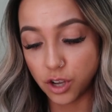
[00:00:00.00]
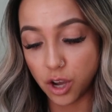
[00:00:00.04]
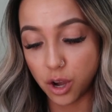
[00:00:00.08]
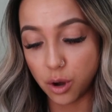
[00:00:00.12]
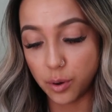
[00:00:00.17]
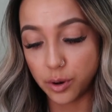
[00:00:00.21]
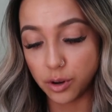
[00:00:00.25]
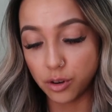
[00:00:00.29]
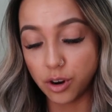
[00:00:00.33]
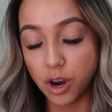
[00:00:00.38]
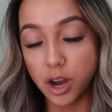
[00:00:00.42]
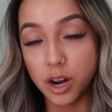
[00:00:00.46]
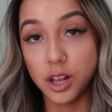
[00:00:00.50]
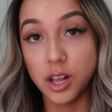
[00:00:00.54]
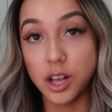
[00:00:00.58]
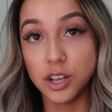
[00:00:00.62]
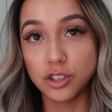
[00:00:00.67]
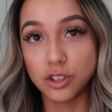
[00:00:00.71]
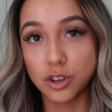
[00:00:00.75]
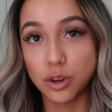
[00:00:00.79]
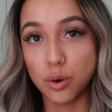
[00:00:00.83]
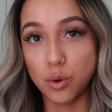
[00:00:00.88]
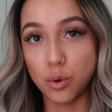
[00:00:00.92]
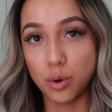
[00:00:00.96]
go in
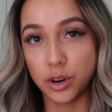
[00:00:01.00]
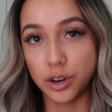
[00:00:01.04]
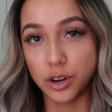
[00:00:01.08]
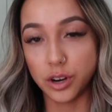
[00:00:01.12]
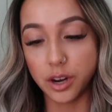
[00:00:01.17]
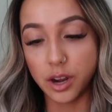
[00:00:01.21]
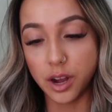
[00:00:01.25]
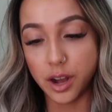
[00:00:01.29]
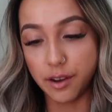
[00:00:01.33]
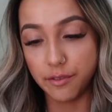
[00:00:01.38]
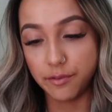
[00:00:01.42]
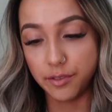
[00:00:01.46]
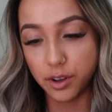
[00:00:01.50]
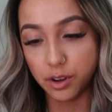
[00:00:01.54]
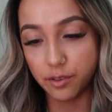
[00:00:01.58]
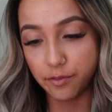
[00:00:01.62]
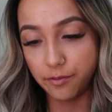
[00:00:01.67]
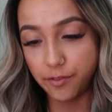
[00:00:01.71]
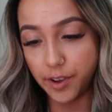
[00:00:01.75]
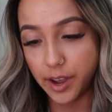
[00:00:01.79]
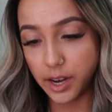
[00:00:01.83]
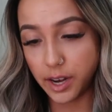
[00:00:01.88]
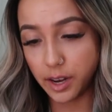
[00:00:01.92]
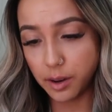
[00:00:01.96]
chronological order of the
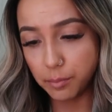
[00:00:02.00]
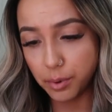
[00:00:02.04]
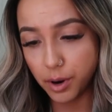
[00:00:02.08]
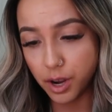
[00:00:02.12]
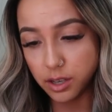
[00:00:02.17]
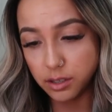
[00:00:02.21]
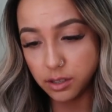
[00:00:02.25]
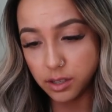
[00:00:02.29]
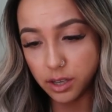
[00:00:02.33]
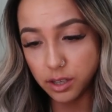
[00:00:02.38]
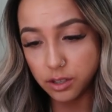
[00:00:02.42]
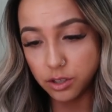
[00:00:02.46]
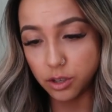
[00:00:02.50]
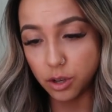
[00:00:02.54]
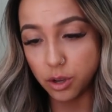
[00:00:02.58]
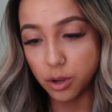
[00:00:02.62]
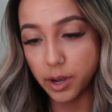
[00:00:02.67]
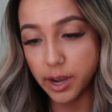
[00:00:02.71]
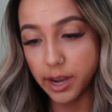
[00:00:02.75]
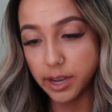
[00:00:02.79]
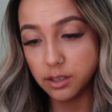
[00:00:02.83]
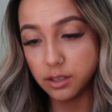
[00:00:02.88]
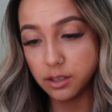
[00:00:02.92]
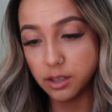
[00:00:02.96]
fading process so you
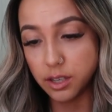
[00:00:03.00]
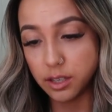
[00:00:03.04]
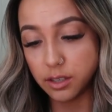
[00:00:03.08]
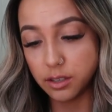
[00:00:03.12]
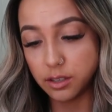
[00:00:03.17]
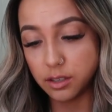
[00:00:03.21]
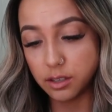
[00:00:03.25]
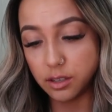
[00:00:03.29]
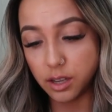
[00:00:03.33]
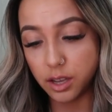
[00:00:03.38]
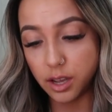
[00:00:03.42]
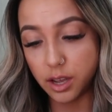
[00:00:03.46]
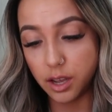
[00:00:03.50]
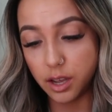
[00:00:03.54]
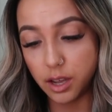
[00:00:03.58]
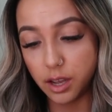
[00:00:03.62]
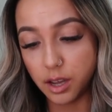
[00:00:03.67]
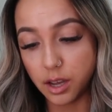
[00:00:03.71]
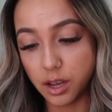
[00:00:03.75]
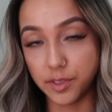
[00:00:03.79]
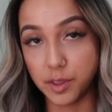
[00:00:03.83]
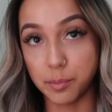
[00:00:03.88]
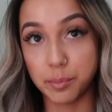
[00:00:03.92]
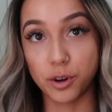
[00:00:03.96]
guys can
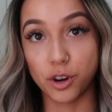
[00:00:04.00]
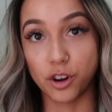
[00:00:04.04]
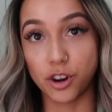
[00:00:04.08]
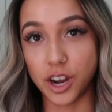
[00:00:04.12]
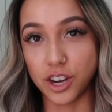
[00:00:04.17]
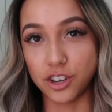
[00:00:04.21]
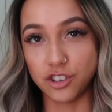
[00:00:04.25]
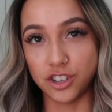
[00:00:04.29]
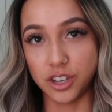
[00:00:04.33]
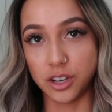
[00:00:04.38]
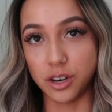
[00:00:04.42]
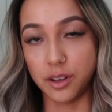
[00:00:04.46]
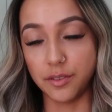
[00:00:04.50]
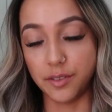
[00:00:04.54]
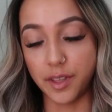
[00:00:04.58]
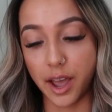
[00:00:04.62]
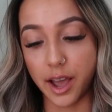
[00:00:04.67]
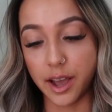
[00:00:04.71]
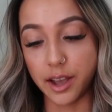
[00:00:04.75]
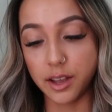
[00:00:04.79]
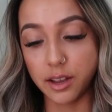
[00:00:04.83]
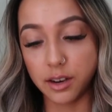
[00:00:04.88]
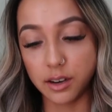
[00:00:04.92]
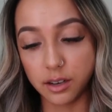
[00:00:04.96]
see the progression on
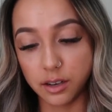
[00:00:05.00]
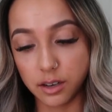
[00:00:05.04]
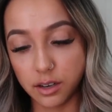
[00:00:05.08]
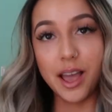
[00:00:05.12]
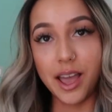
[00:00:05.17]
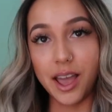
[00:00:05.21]
that.